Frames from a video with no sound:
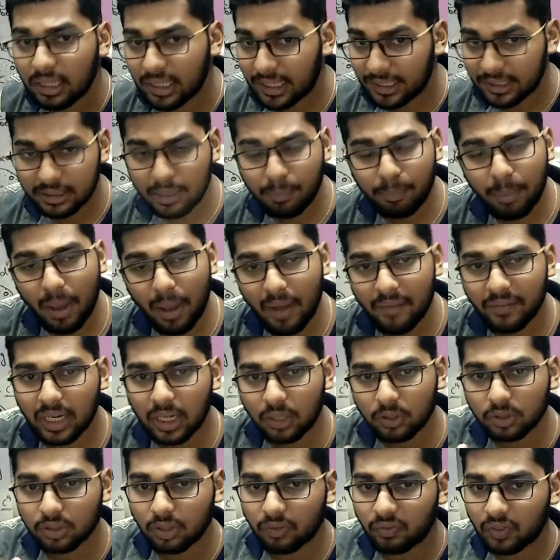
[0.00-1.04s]
that is the
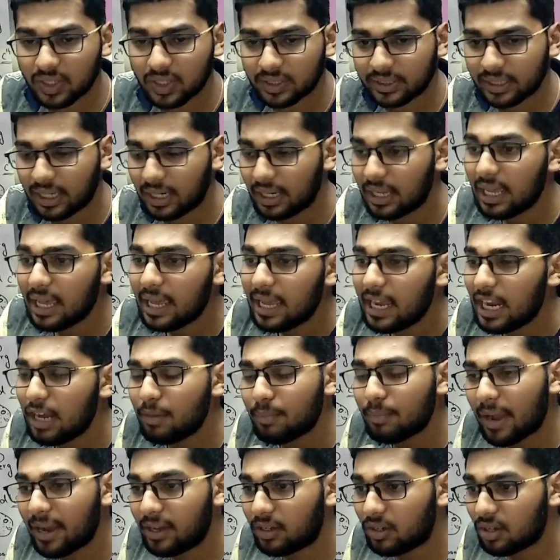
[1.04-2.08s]
powerhouse of the cell. In
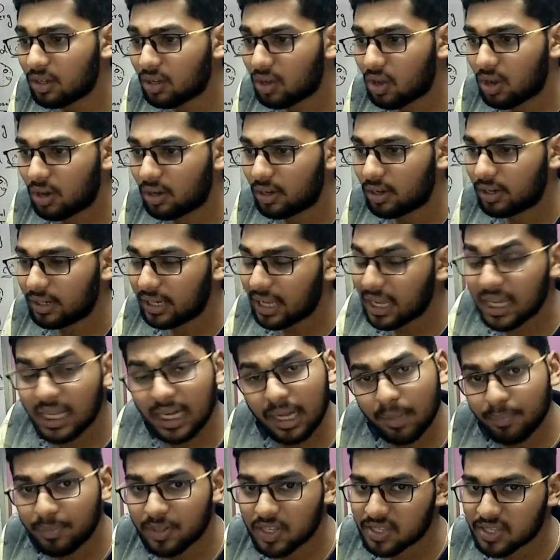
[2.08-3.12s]
mitochondria,
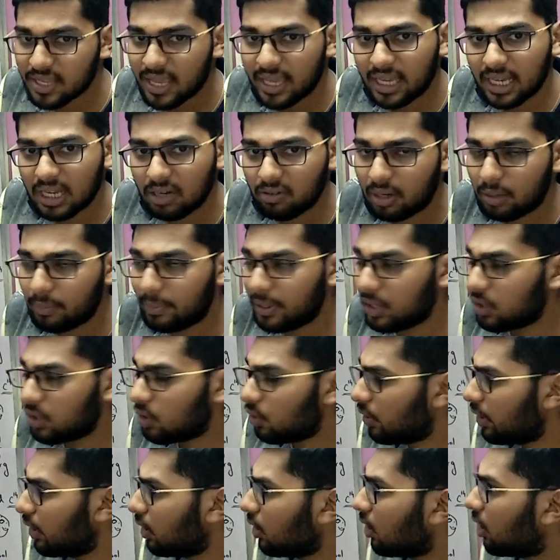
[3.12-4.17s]
Krebs cycle will be
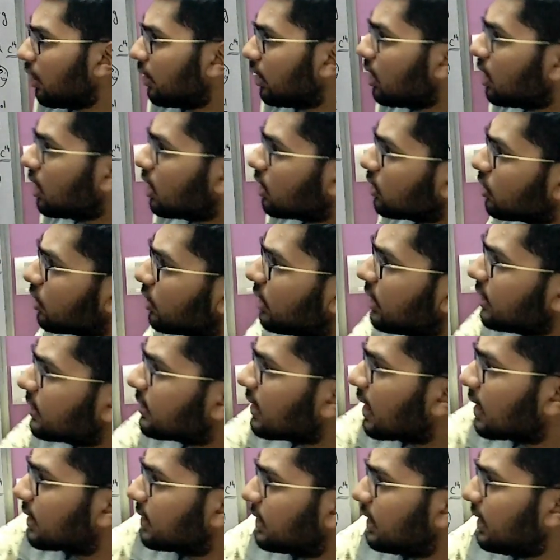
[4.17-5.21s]
going on. So this
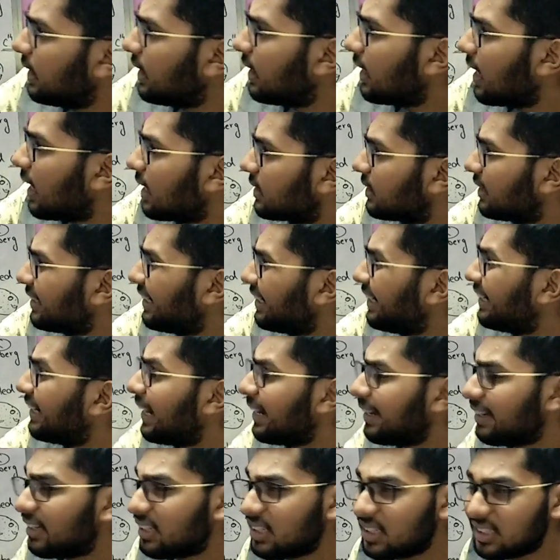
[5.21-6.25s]
succinic acid, it
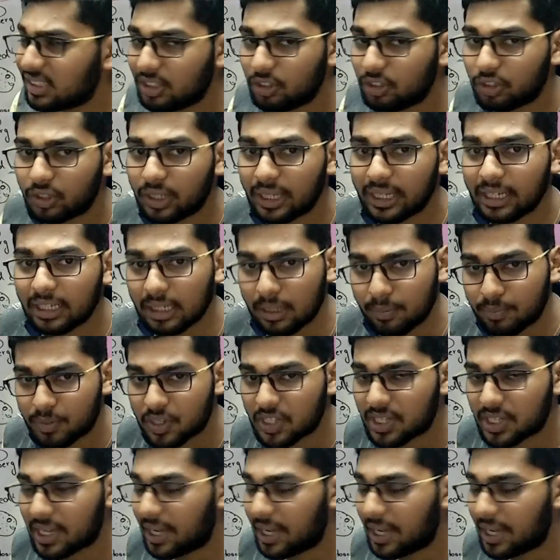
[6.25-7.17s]
enters into the Krebs